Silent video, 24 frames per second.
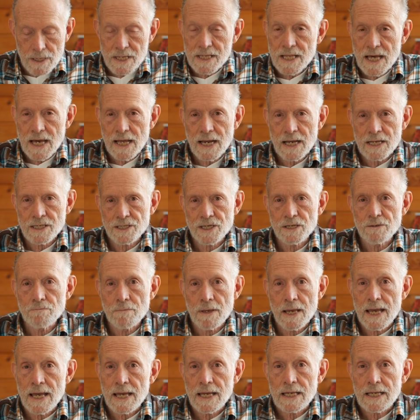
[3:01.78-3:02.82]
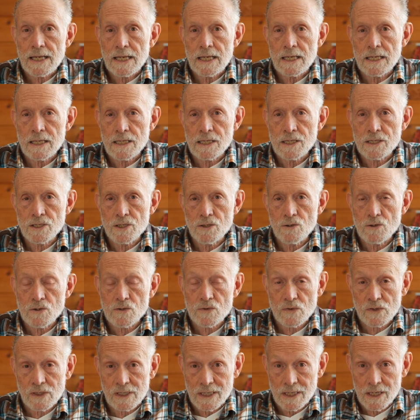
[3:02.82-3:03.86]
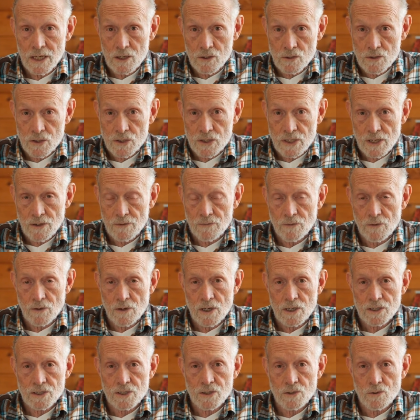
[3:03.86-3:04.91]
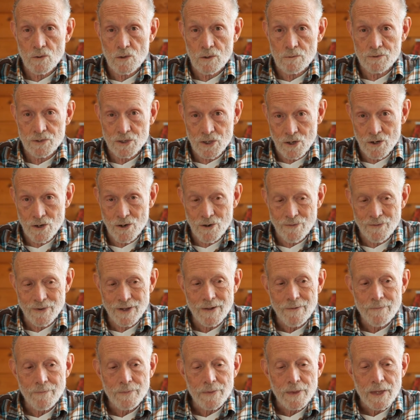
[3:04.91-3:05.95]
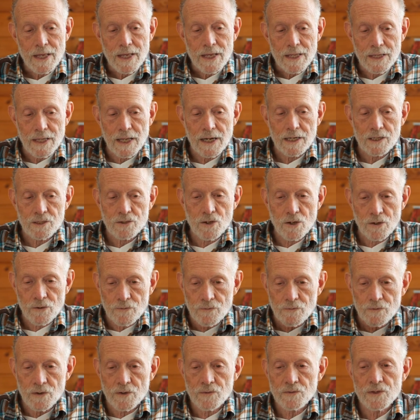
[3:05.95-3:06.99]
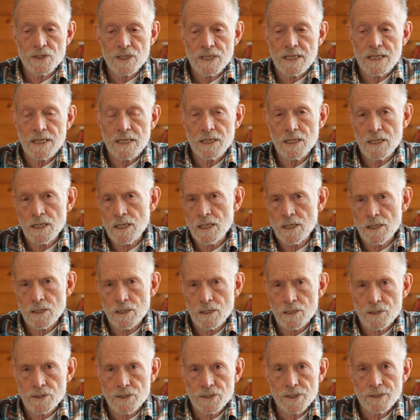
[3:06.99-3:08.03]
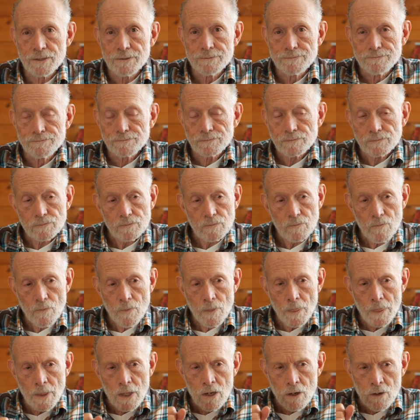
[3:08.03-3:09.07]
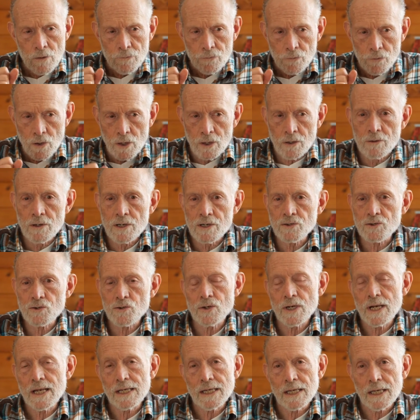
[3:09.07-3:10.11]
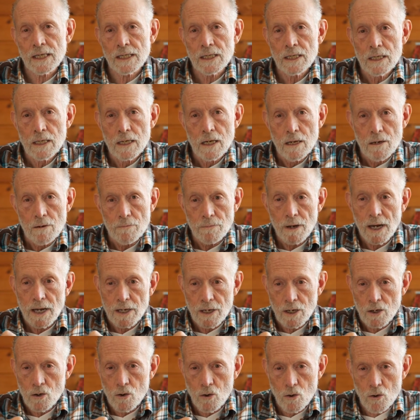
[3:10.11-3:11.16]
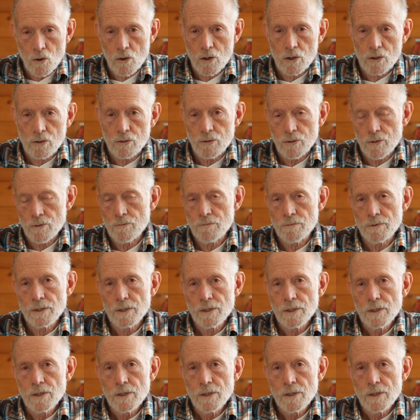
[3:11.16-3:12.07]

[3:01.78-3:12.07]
be that as it may, it is useful and interesting for us to observe that it took 15 years of rigorous training by a core group